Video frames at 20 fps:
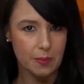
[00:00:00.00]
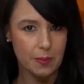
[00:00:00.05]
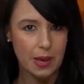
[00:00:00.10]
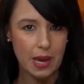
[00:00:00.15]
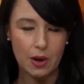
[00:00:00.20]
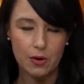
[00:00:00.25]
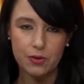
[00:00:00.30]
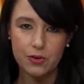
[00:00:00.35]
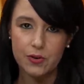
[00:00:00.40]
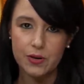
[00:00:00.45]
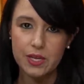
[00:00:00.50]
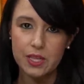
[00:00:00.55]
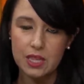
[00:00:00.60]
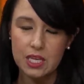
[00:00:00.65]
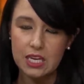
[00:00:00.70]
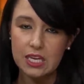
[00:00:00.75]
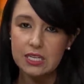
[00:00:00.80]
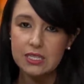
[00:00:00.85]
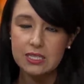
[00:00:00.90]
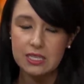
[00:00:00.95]
powdery
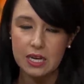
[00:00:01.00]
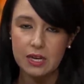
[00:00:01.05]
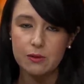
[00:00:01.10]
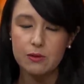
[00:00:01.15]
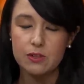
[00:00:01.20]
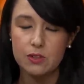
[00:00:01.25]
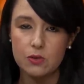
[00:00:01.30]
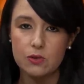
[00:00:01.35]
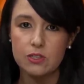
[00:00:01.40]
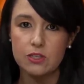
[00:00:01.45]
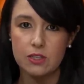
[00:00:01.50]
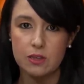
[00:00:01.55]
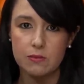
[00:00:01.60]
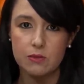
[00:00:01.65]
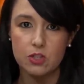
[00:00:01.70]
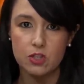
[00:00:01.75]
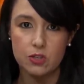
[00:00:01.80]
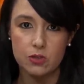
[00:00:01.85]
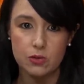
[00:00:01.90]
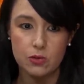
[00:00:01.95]
things, I was using them
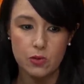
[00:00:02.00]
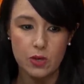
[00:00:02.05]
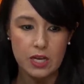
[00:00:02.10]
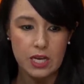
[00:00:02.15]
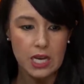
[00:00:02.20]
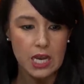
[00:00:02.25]
too.